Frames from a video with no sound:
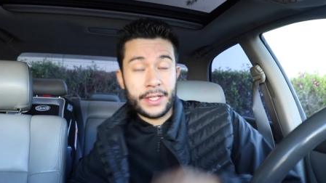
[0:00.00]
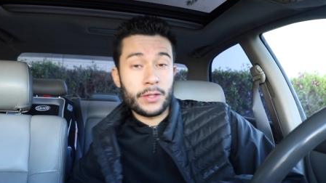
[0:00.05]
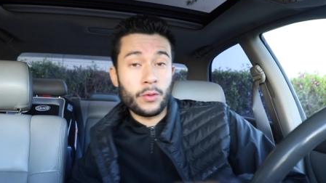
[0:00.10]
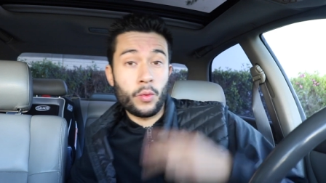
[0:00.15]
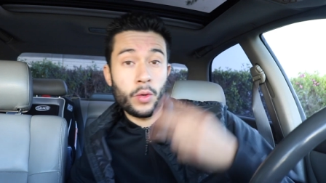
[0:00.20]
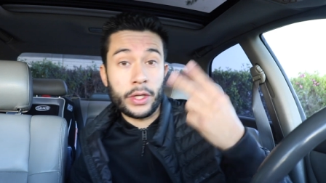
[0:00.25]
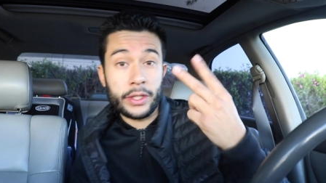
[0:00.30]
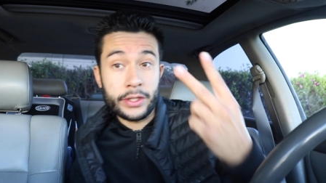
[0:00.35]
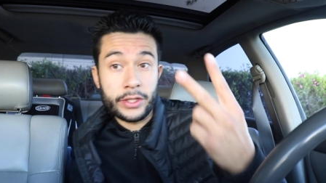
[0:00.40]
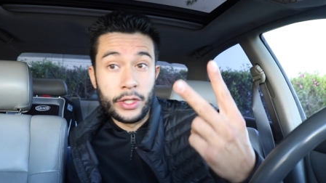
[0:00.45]
I
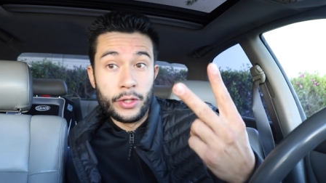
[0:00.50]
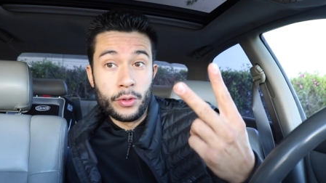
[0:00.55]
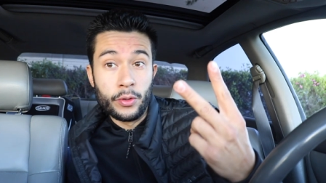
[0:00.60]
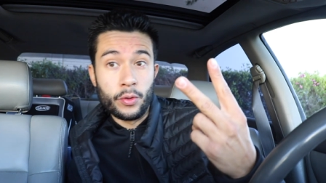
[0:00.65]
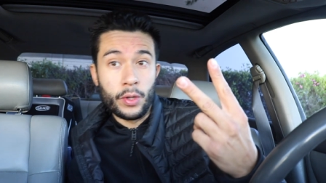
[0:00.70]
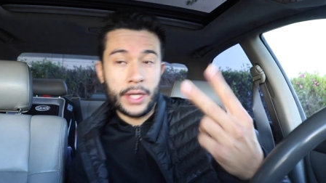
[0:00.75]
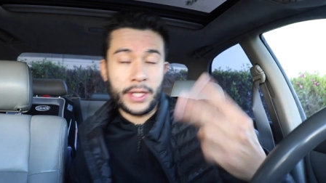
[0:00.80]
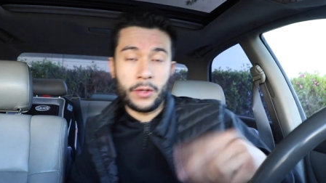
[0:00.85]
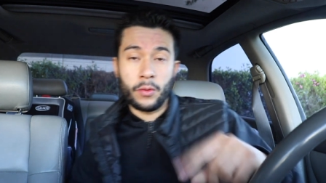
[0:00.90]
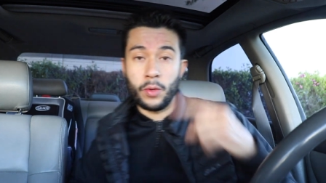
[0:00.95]
could work
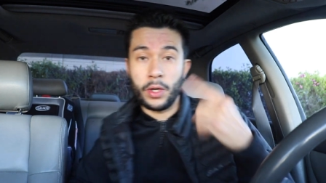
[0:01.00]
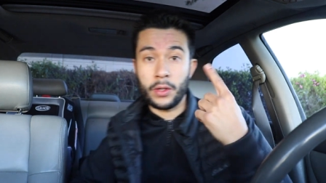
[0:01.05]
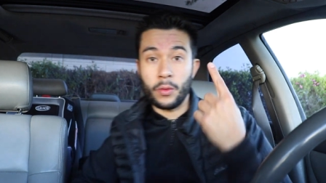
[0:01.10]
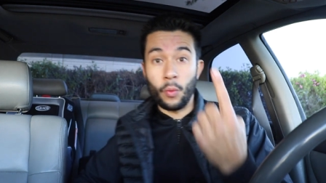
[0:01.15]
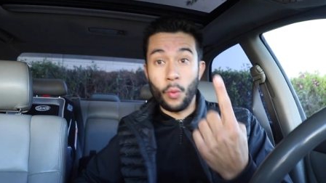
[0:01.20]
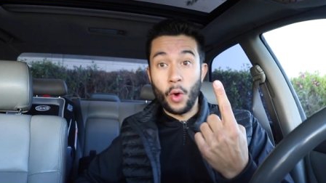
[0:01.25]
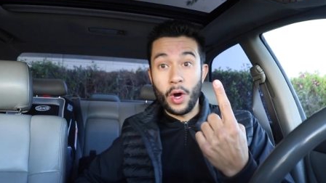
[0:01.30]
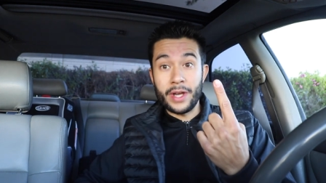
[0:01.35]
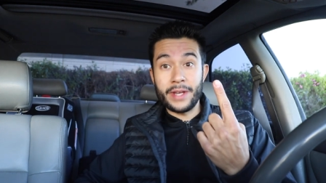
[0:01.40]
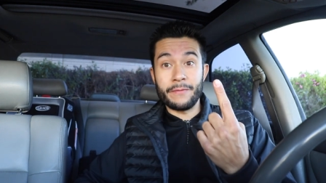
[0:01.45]
two. I could work
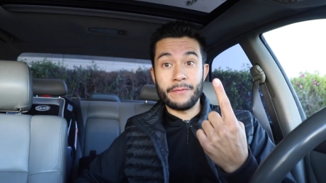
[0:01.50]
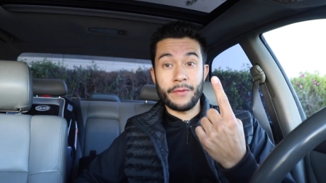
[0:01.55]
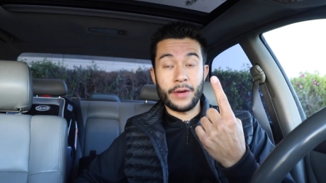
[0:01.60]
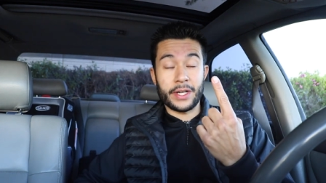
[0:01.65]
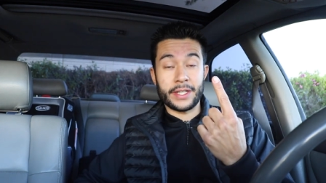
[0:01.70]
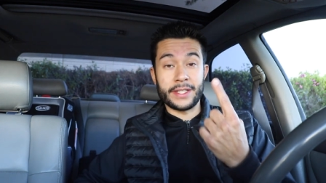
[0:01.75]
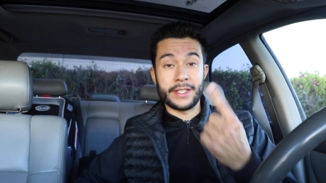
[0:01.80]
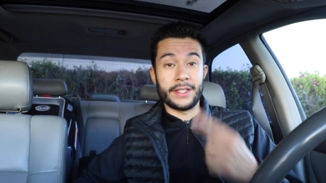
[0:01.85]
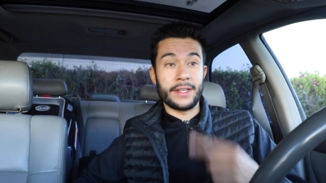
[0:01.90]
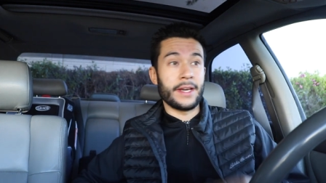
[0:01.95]
one
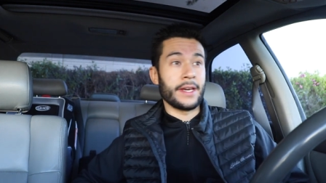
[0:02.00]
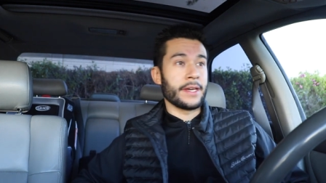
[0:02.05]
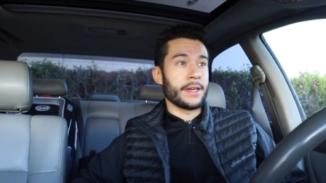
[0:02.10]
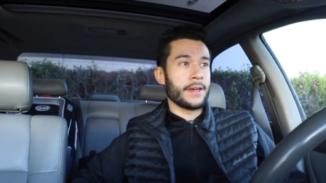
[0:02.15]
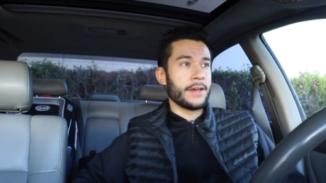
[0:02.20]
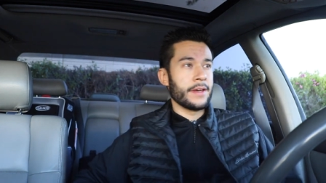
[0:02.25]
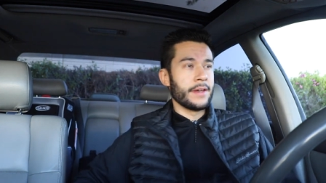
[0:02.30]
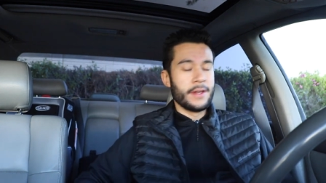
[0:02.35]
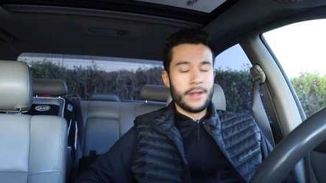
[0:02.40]
fucking day.